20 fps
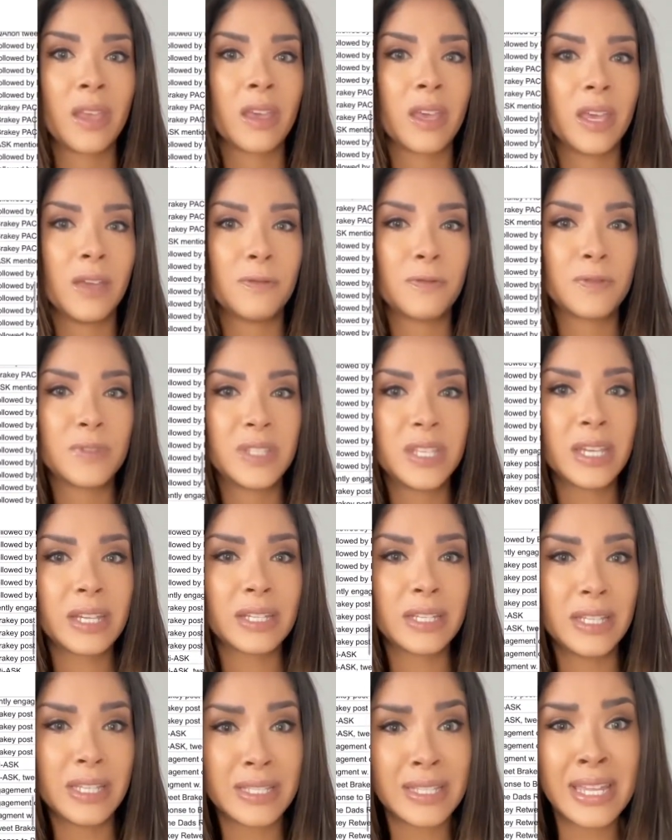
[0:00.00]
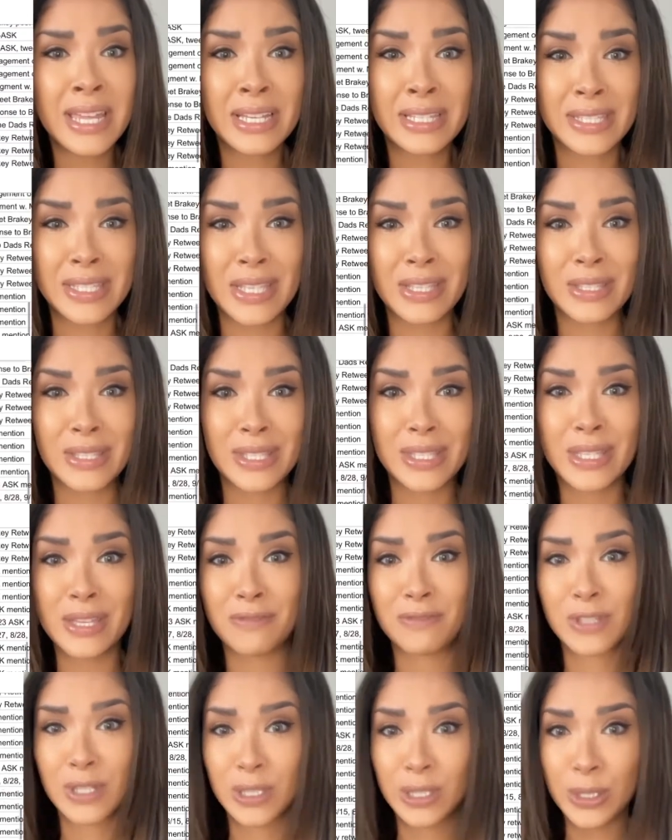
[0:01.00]
If Dick Nixon
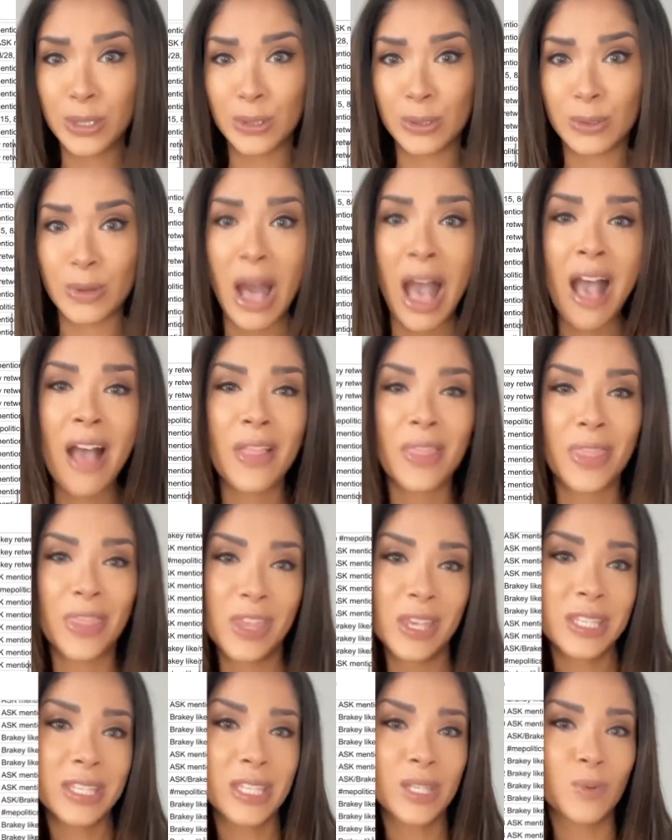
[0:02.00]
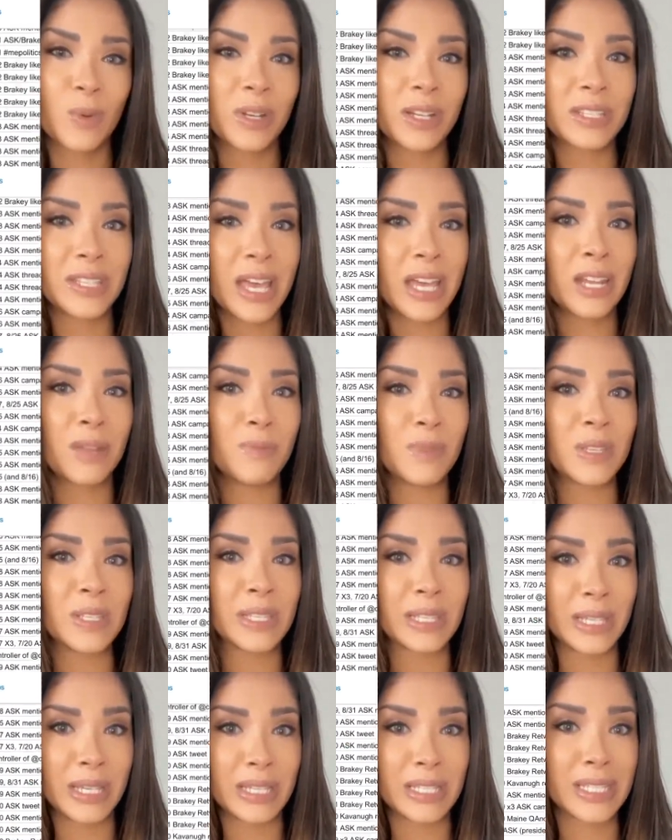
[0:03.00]
sniffed glue, this is what his enemies
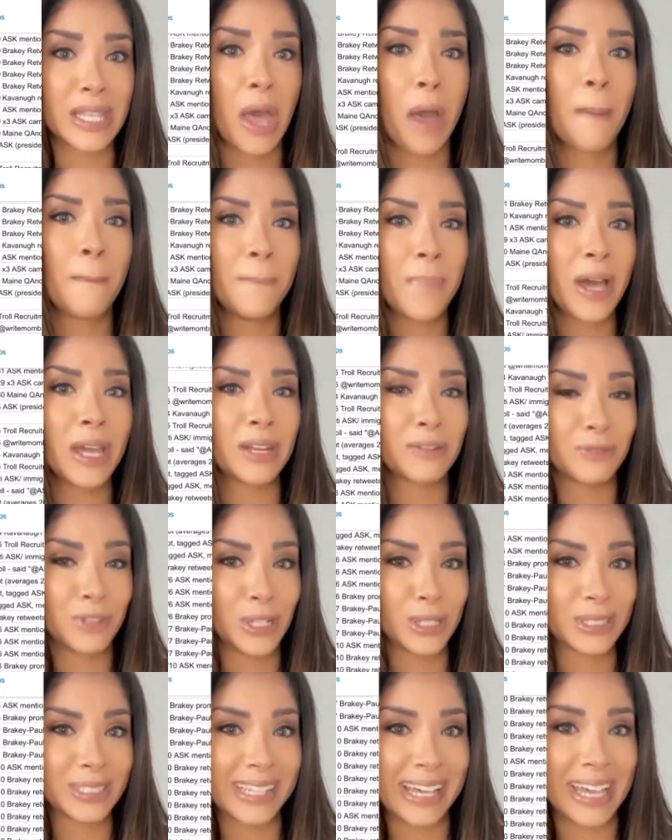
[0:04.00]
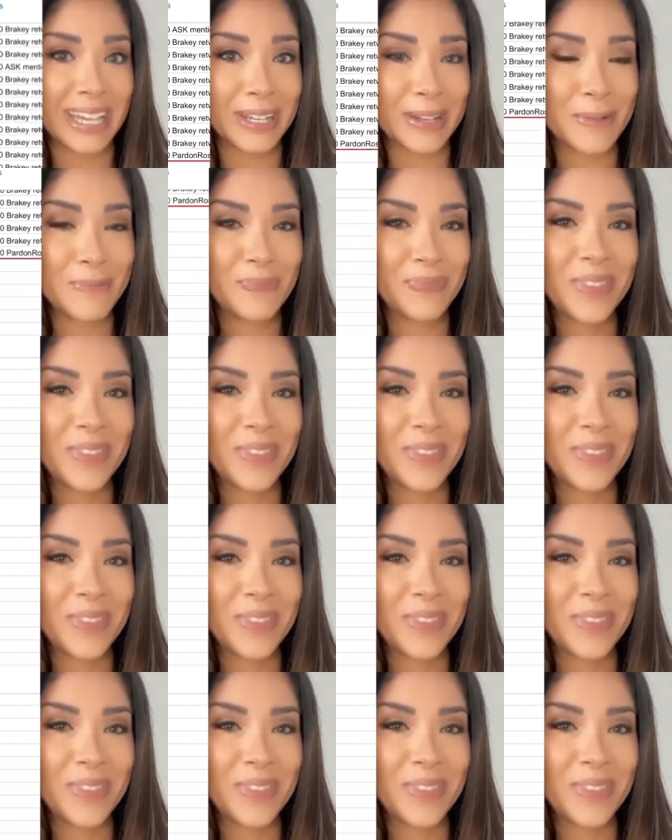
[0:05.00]
list might have looked like.